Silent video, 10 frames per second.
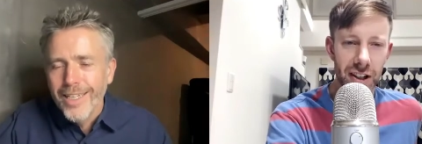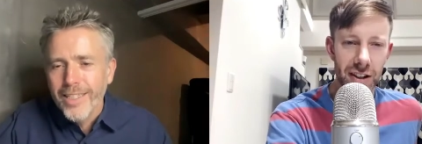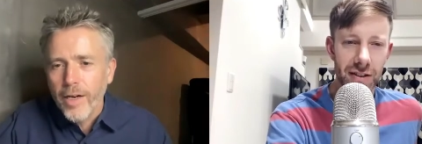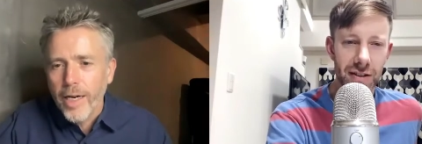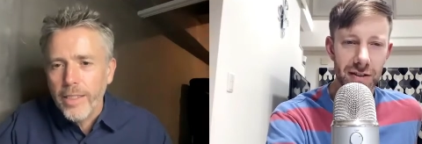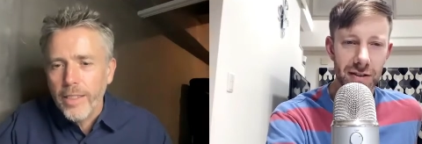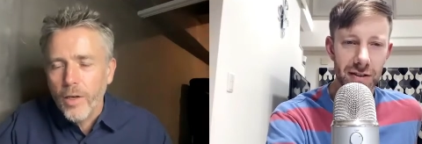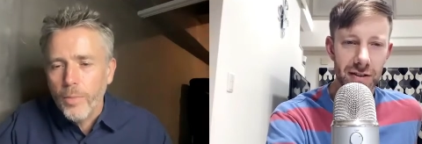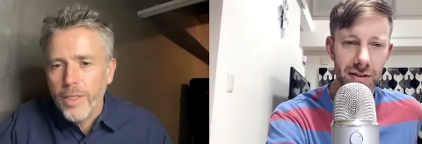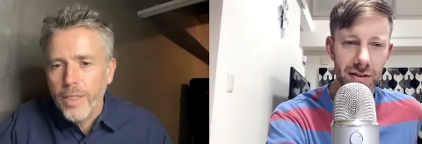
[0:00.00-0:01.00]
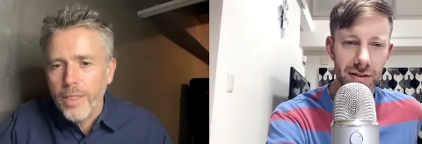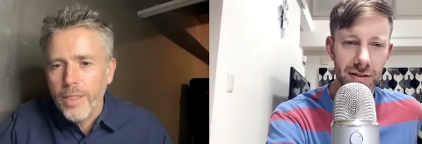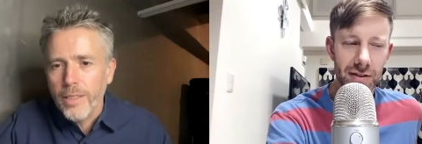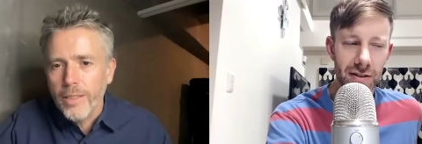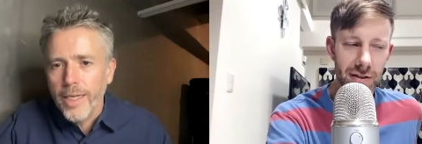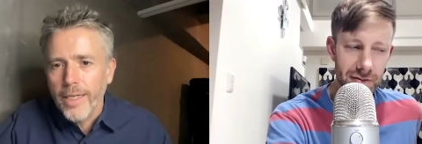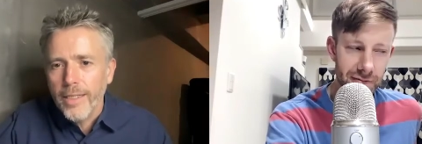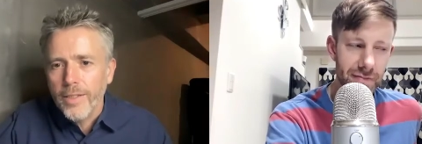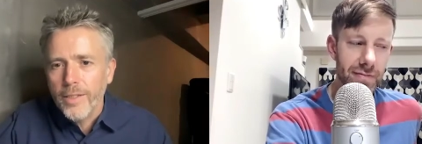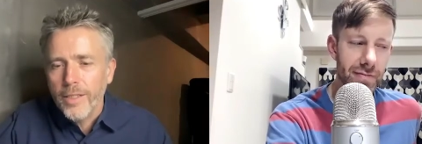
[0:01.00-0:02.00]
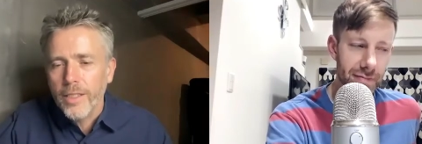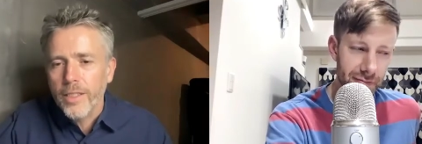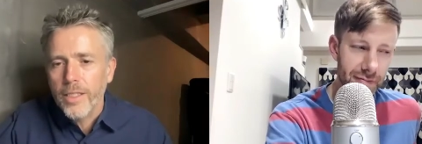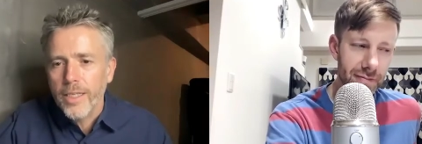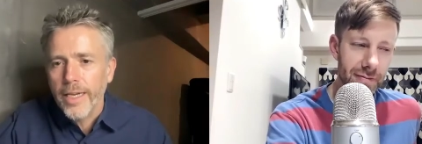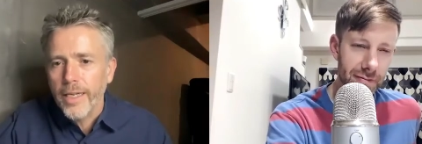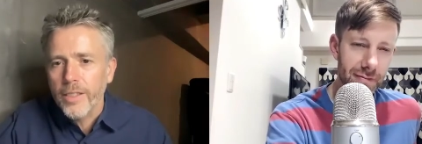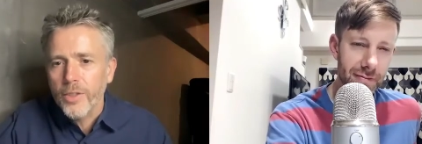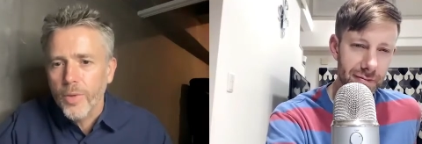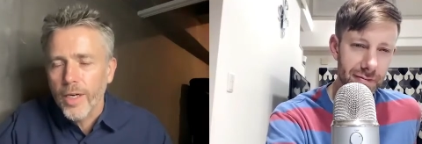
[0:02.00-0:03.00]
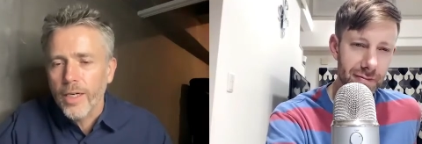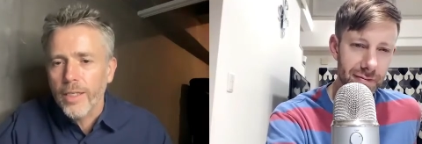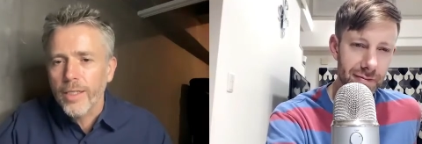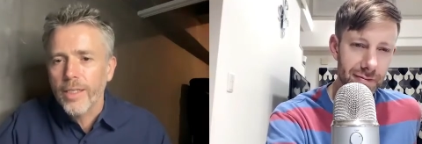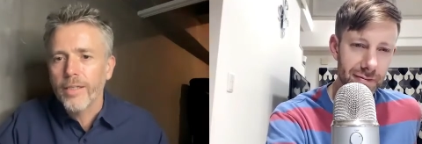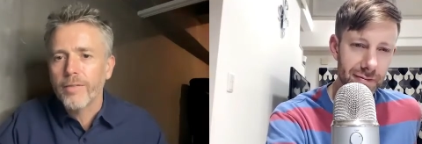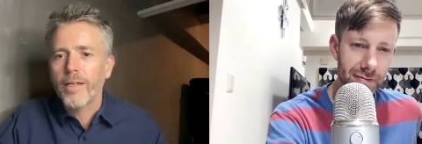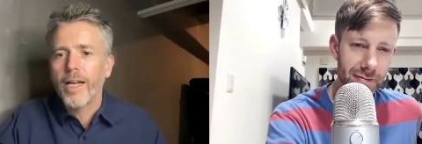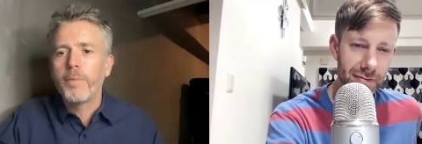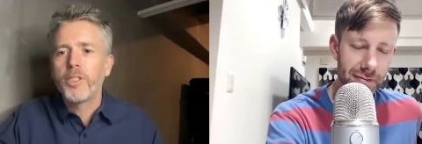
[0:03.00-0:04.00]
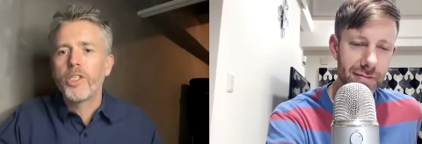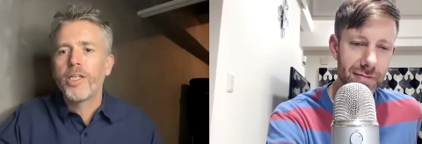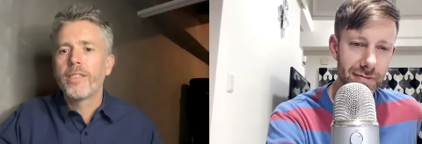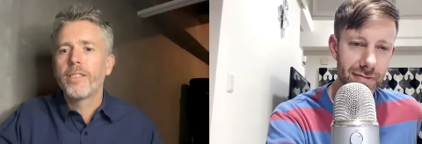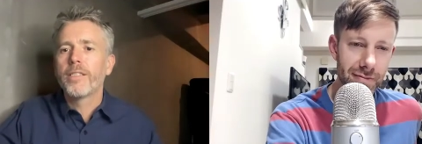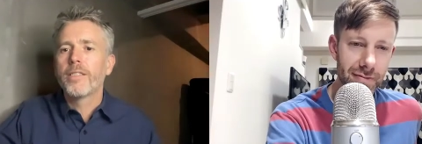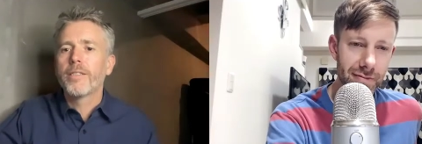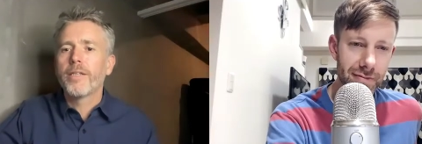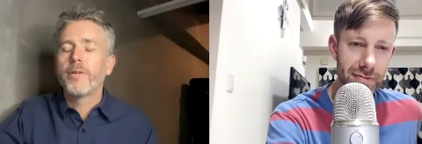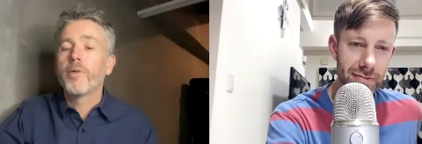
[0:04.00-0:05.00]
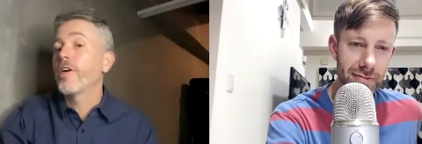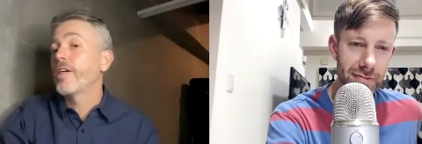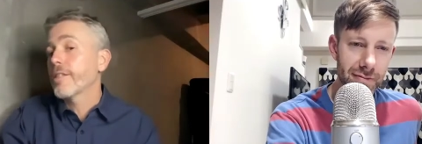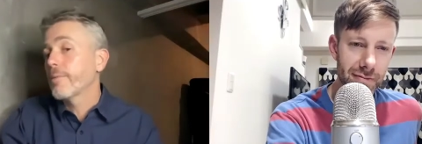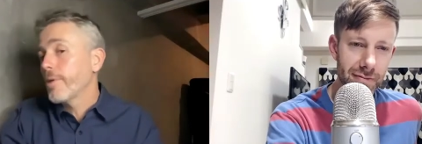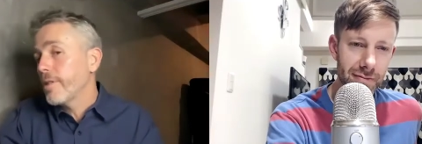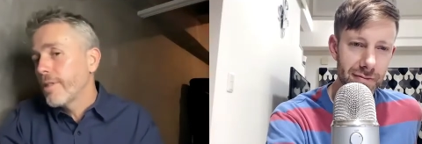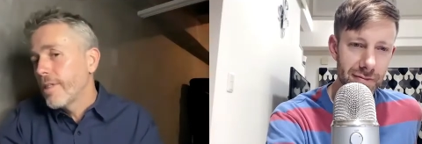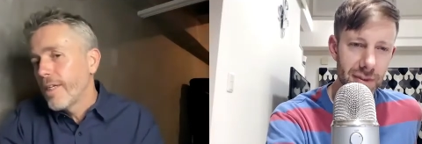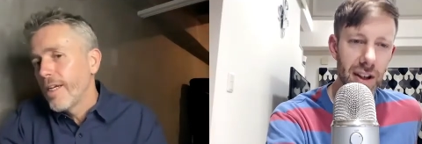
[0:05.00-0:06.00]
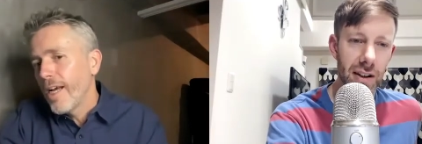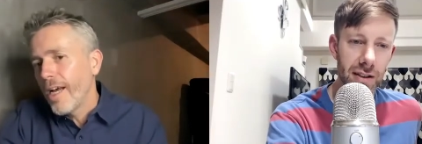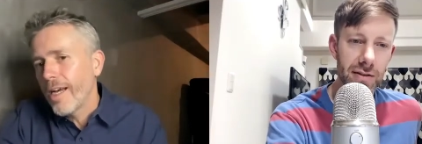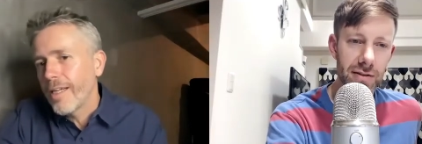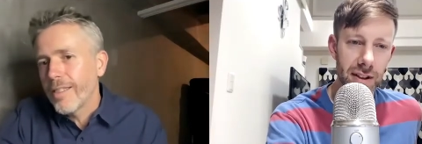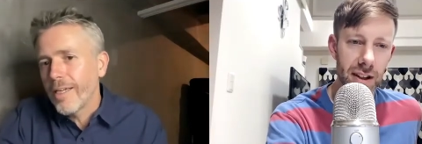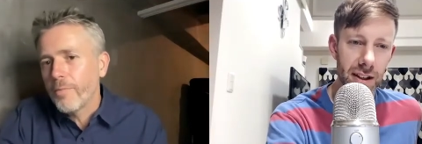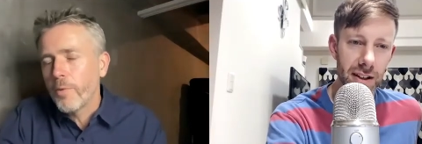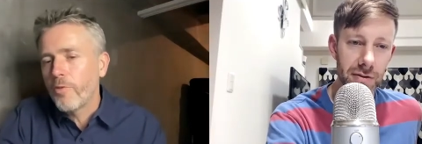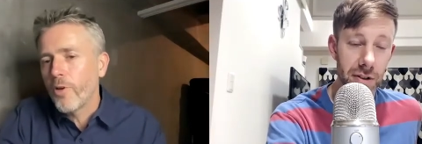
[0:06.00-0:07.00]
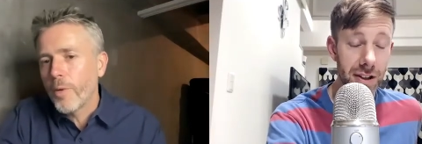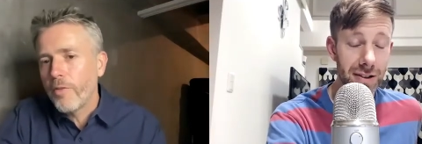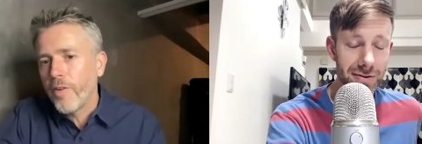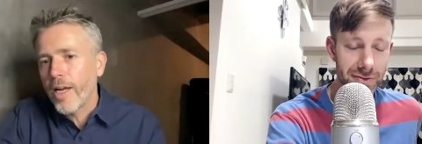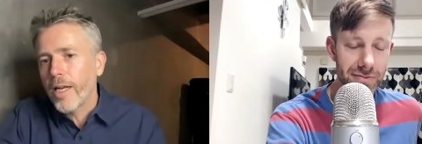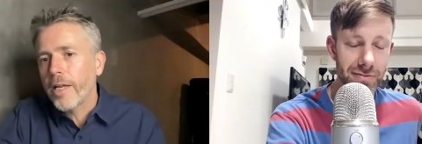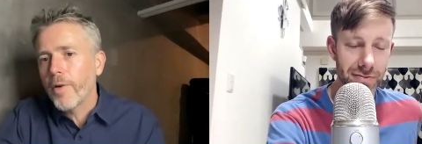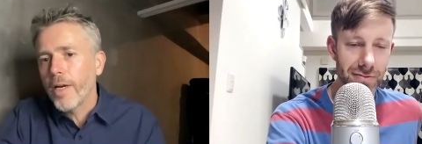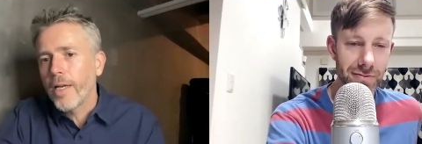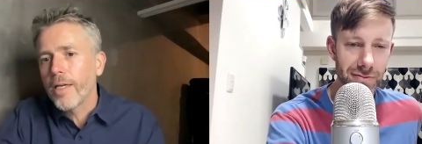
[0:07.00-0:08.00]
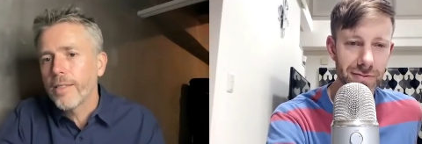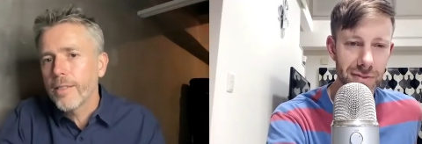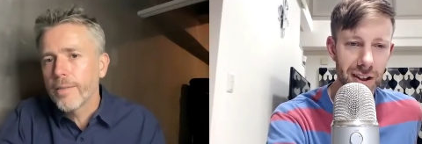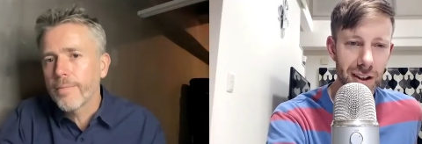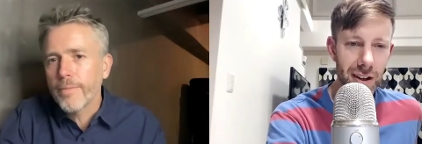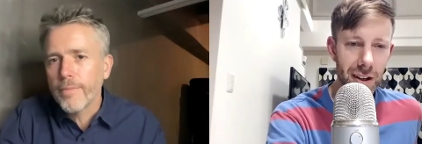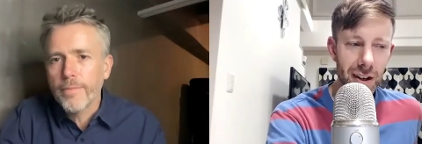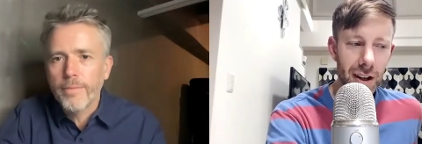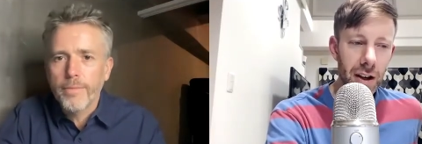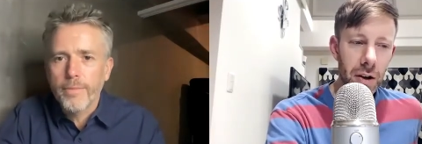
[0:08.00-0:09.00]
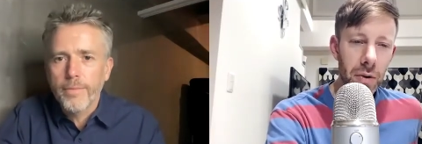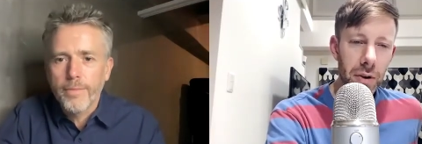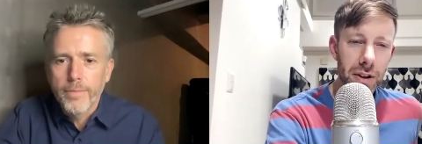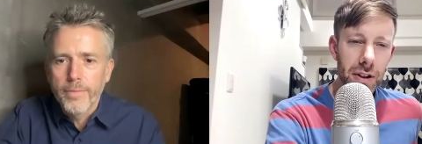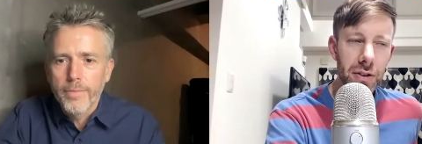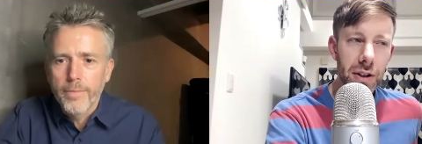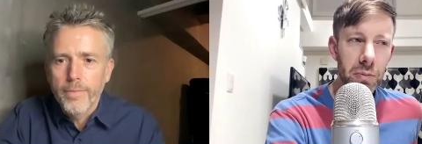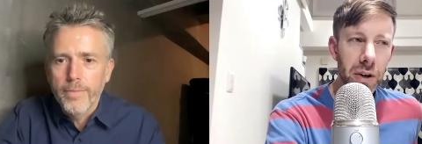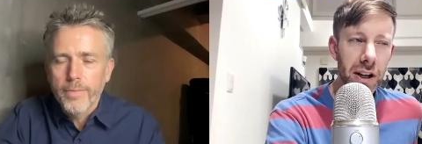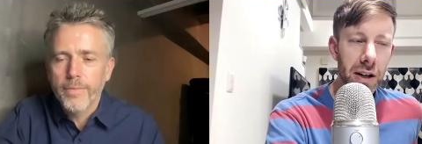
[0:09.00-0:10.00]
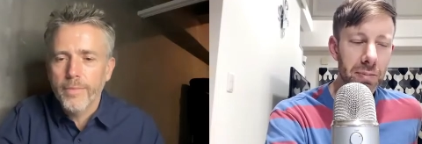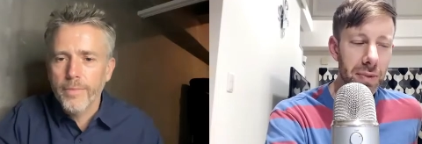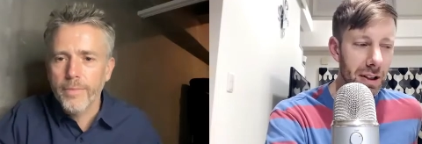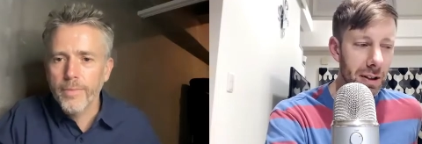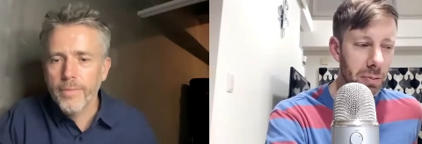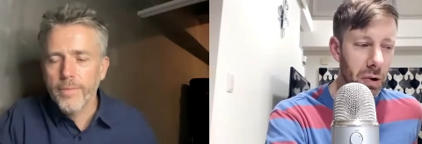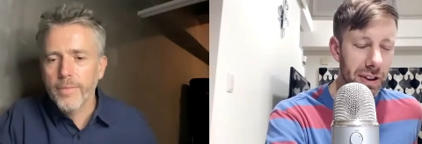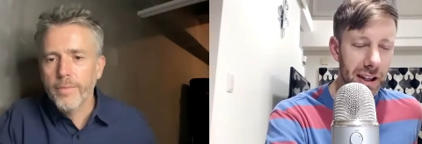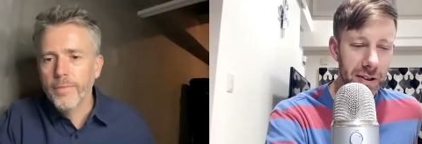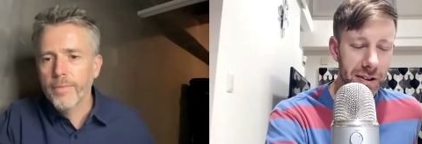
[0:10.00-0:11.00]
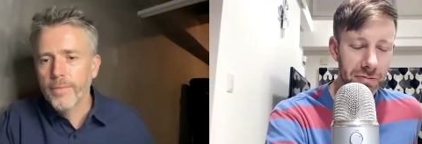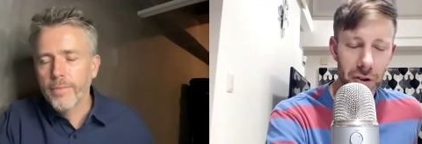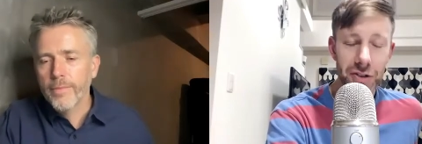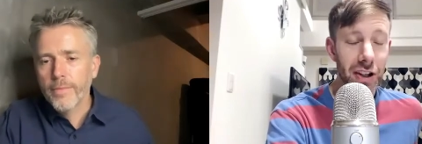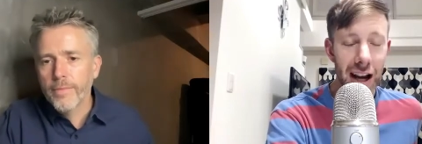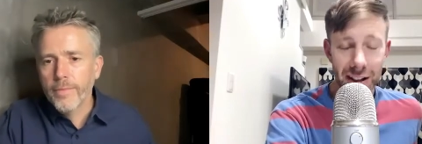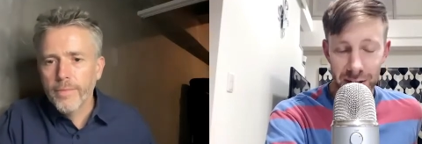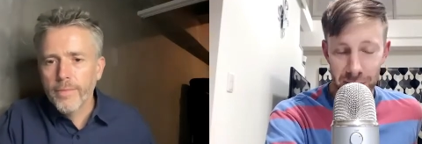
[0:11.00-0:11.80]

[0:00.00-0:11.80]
Speaker 1: So I just hope it doesn't get to such a stage where, you know, climate change is irreversible.
Speaker 2: Yeah. And before we realize. Well, you did bring up a point that I was going to ask